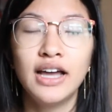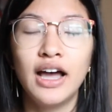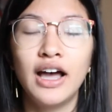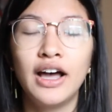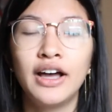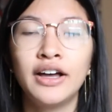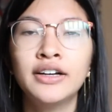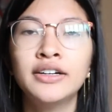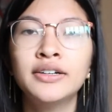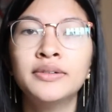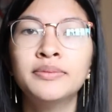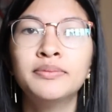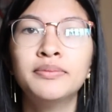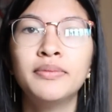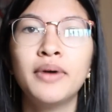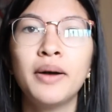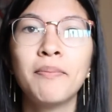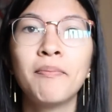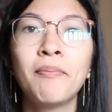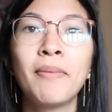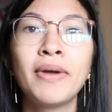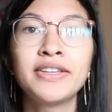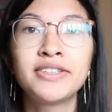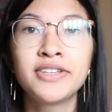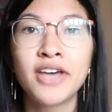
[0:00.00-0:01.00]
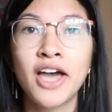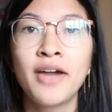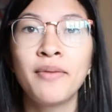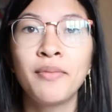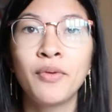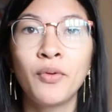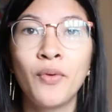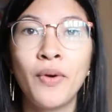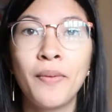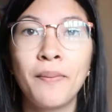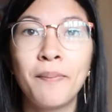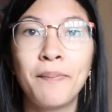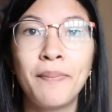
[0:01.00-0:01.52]
my timer
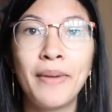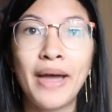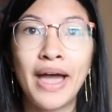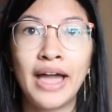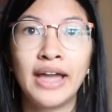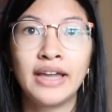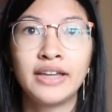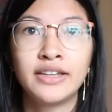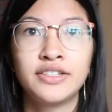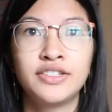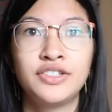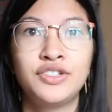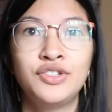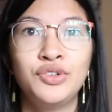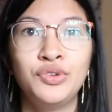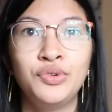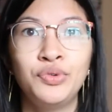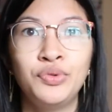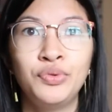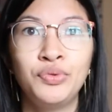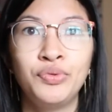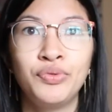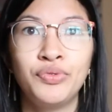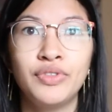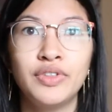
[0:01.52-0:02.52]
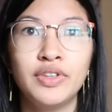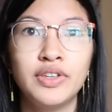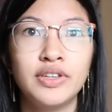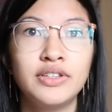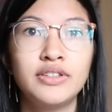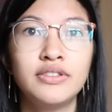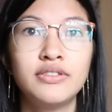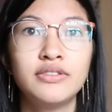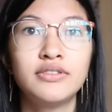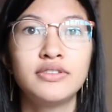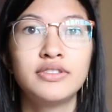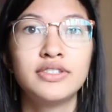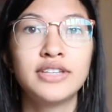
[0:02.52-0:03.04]
went back to the
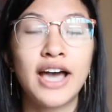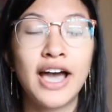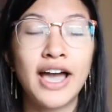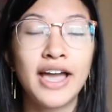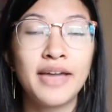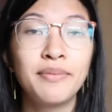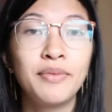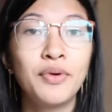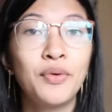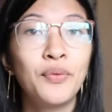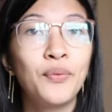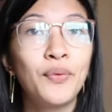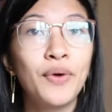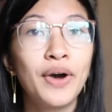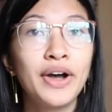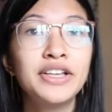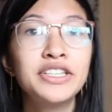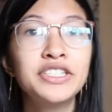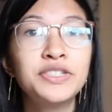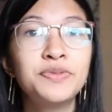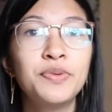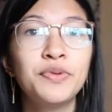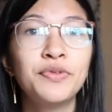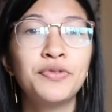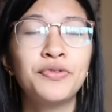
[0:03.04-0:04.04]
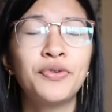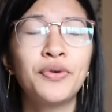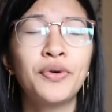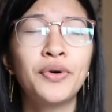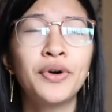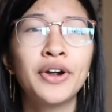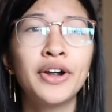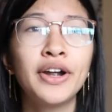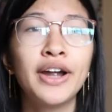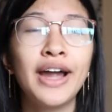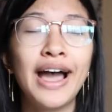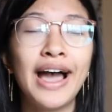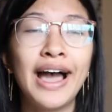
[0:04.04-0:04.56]
time it was
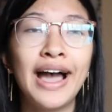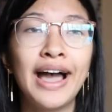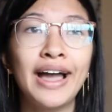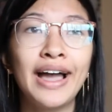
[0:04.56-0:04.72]
before